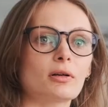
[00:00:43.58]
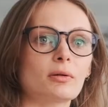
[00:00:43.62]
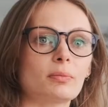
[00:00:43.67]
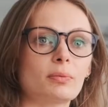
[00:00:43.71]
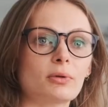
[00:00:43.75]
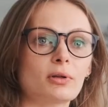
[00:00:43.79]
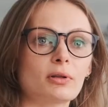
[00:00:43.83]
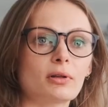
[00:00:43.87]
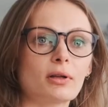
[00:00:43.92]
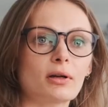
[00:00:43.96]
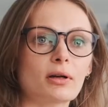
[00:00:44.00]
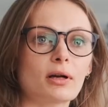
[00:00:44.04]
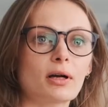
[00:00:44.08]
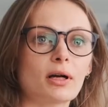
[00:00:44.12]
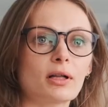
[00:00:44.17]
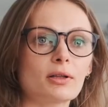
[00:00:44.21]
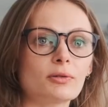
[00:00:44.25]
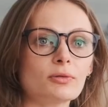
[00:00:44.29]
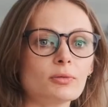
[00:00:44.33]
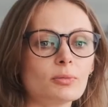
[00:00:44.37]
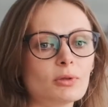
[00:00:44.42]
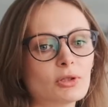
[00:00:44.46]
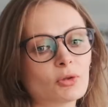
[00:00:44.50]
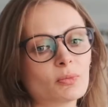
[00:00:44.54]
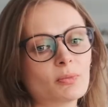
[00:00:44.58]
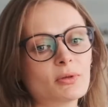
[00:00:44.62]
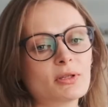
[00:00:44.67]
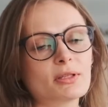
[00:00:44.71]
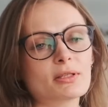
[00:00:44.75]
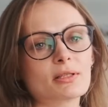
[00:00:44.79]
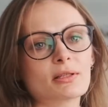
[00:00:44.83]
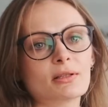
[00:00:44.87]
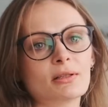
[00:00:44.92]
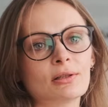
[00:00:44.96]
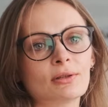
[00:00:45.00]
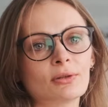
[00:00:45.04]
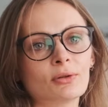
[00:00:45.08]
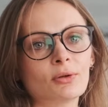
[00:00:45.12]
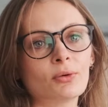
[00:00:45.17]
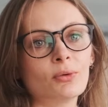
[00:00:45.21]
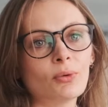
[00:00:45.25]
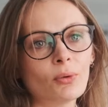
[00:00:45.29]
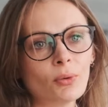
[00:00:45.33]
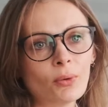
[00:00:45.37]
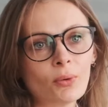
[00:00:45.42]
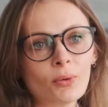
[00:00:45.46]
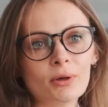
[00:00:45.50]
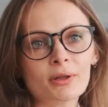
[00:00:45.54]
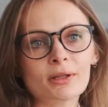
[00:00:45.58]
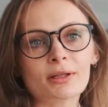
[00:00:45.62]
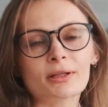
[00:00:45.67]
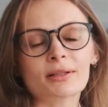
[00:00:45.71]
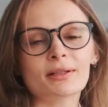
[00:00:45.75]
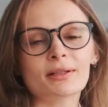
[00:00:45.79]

F1s and M1 visas